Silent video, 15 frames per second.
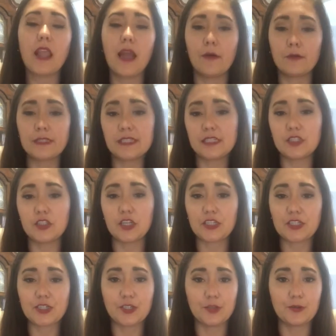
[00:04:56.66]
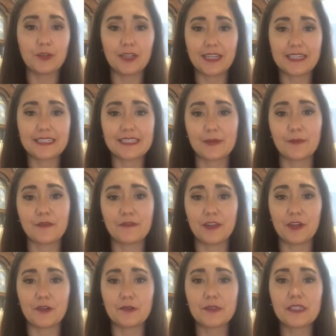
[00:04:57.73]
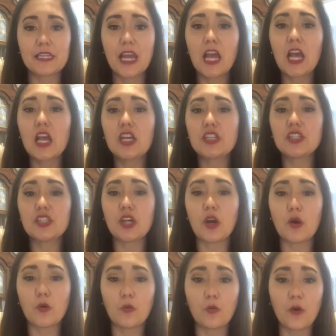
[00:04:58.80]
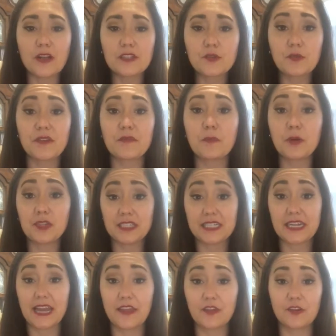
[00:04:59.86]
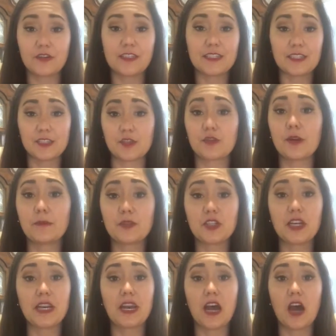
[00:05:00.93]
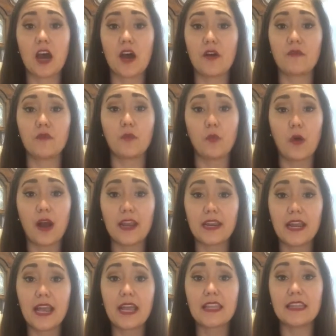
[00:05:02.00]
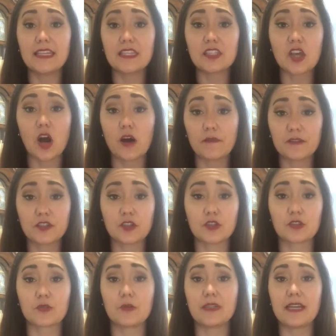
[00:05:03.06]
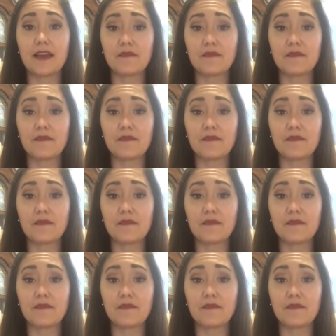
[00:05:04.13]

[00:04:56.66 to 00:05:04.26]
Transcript: I would suggest Googling some of those. So once we've put together this description of what this officer is going to